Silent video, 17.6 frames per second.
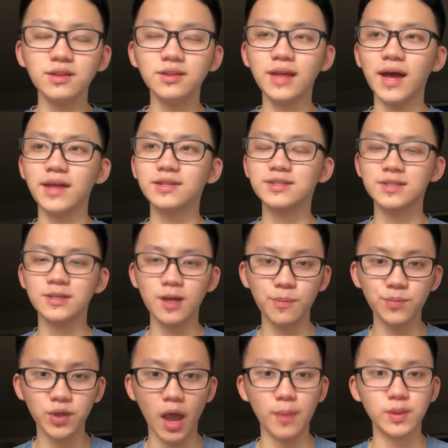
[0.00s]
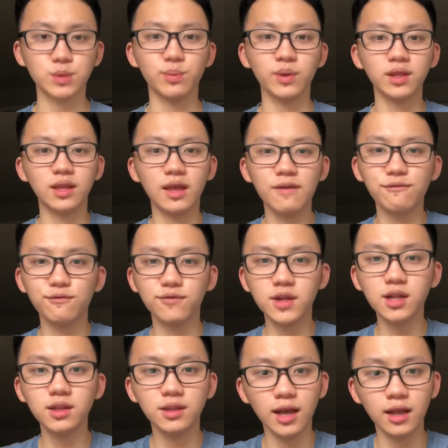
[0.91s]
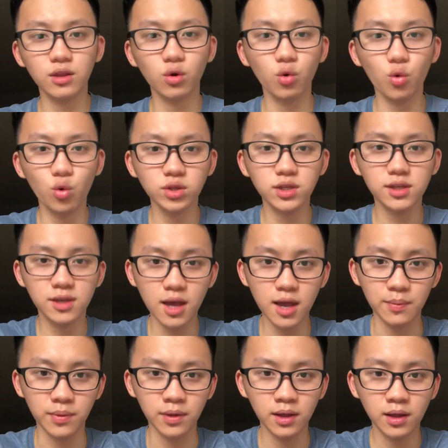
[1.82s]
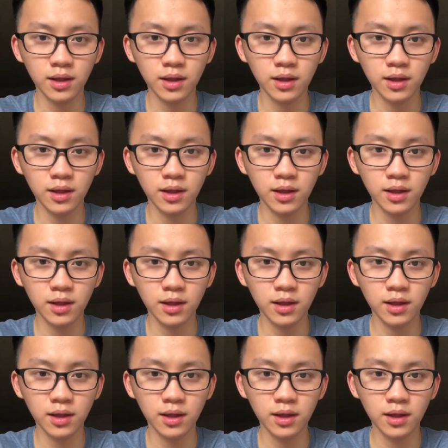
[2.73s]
that sometimes, but they feel that all the time.